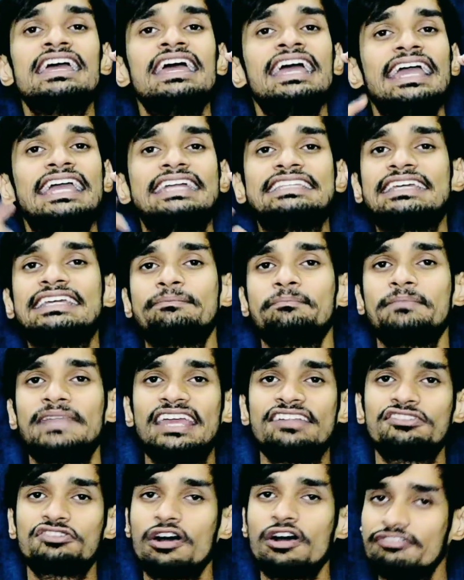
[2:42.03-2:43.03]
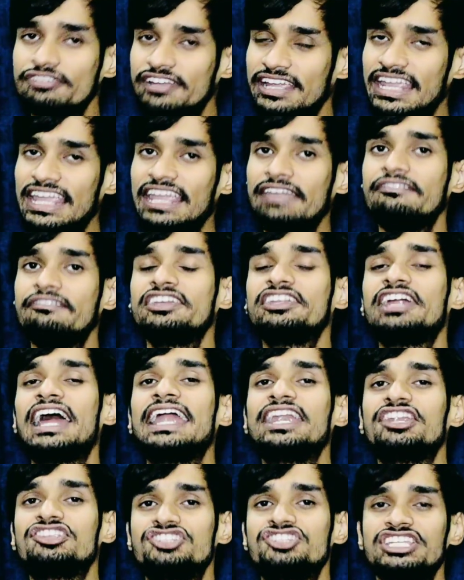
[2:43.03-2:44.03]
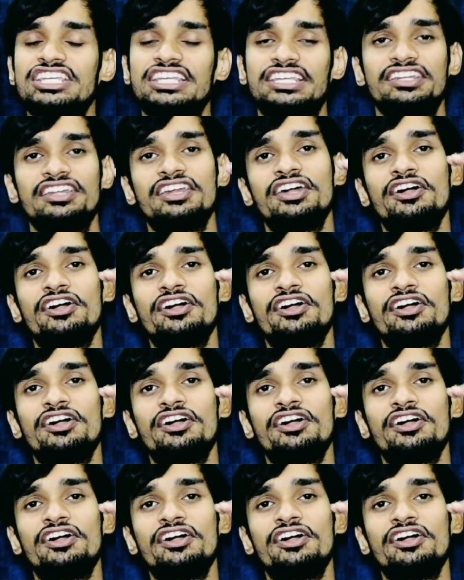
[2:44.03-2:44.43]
in place of a we write g.